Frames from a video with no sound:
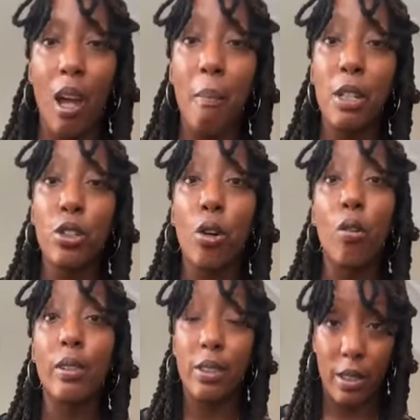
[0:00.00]
into
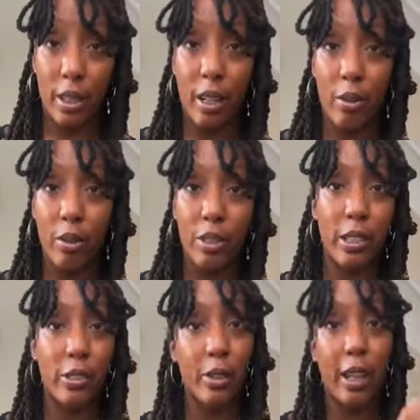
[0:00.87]
holistic health. So
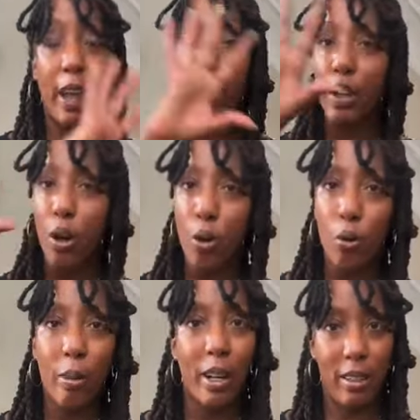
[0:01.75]
that's looking at the
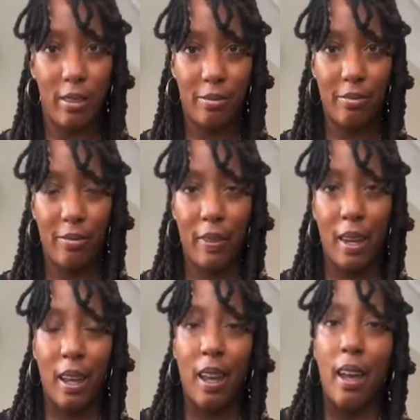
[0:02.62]
whole body.
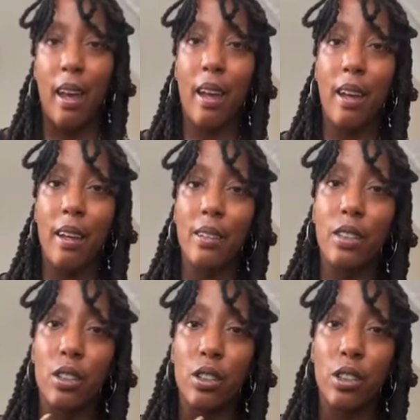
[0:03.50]

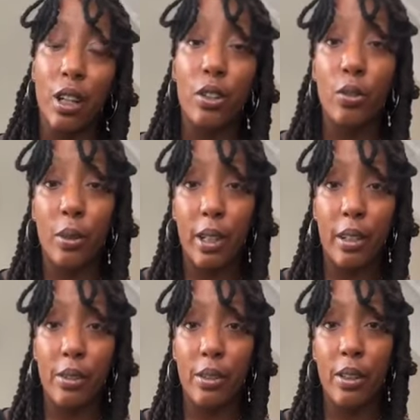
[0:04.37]
And sexual
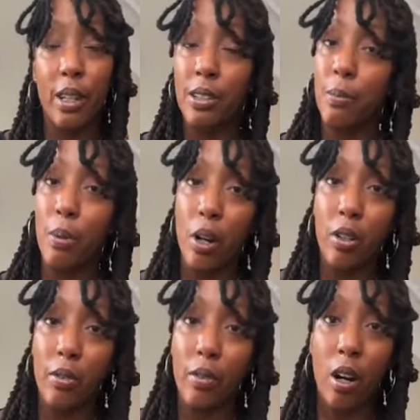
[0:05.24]
health is a part
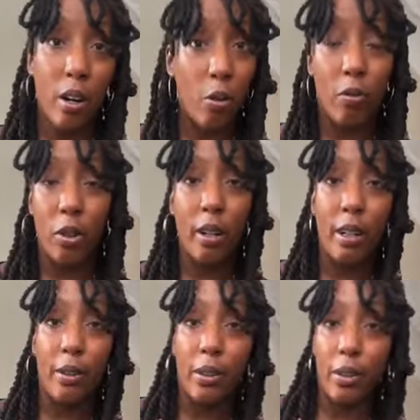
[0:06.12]
of our overall
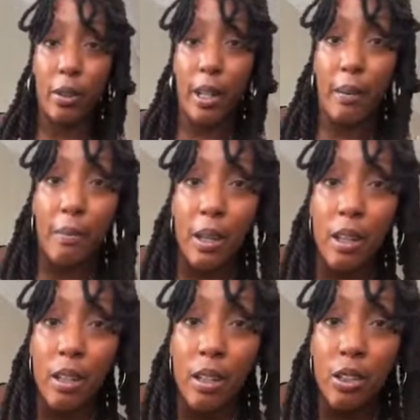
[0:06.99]
health, okay?
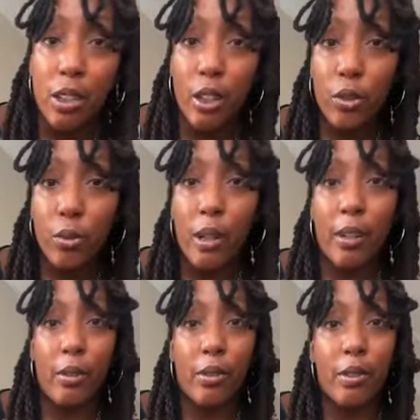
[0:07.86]
Sexual
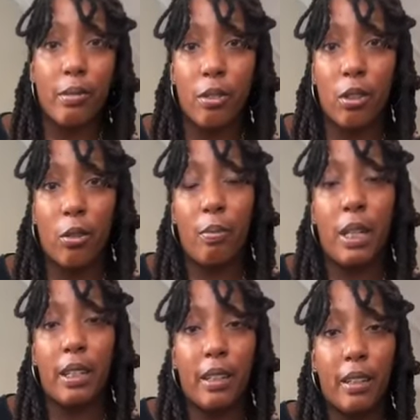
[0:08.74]
health, you know,
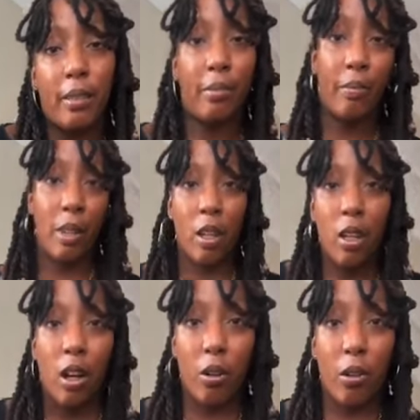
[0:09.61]
meaning,
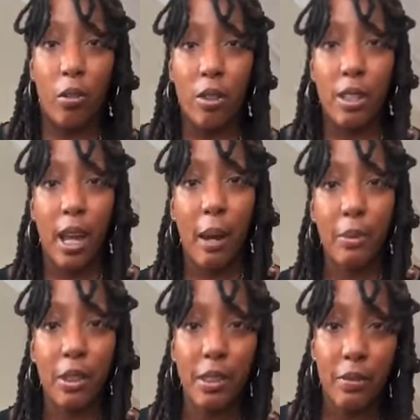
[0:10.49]
of course,
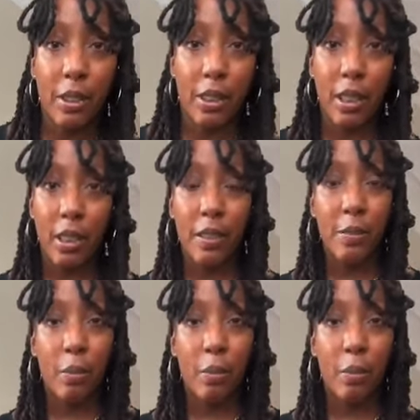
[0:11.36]
absence of disease,